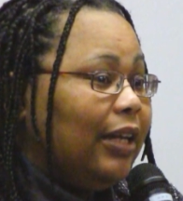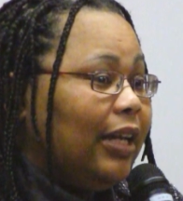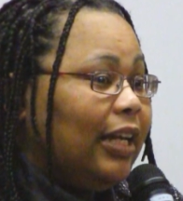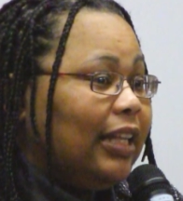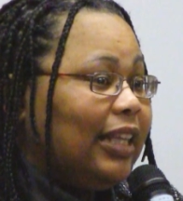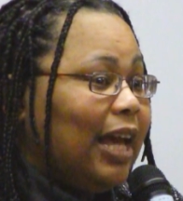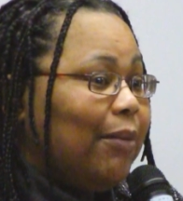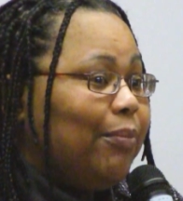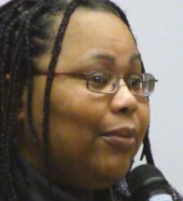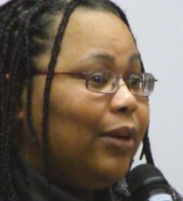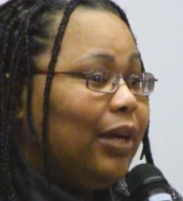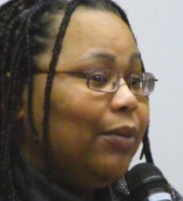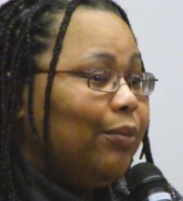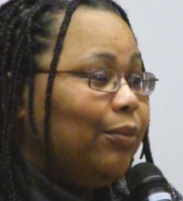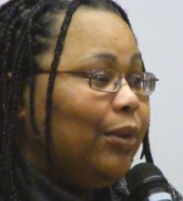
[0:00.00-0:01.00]
at that
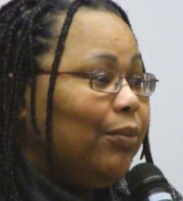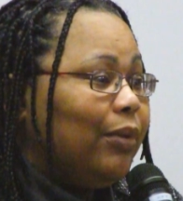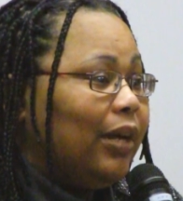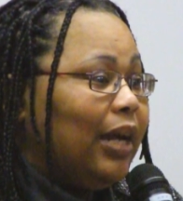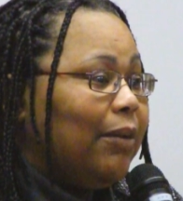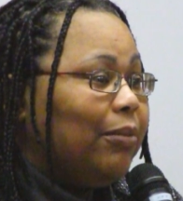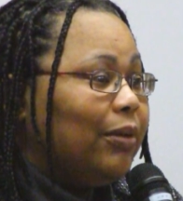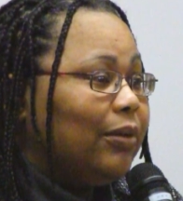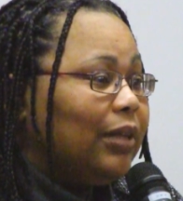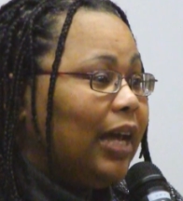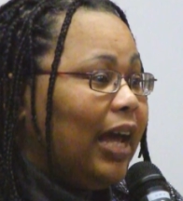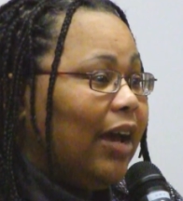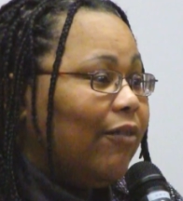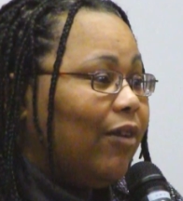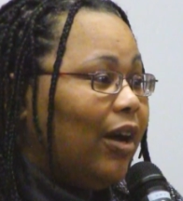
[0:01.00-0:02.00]
point we were able
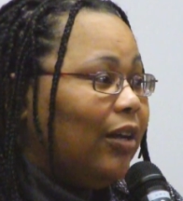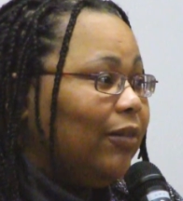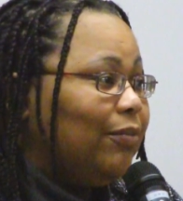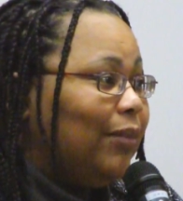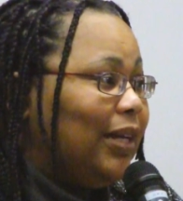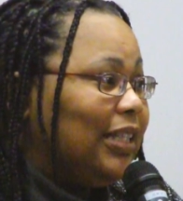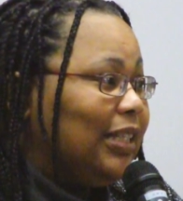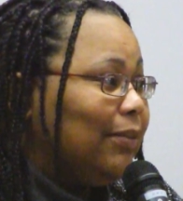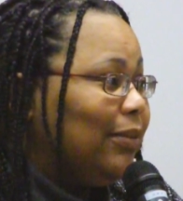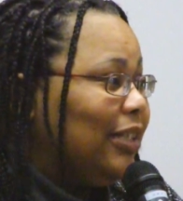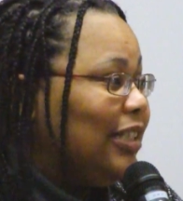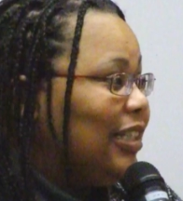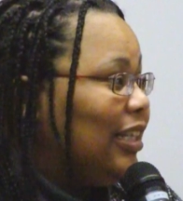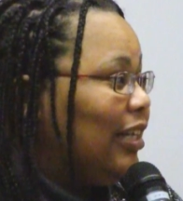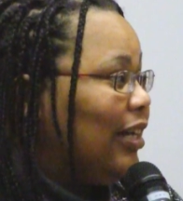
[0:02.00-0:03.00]
to have all of my siblings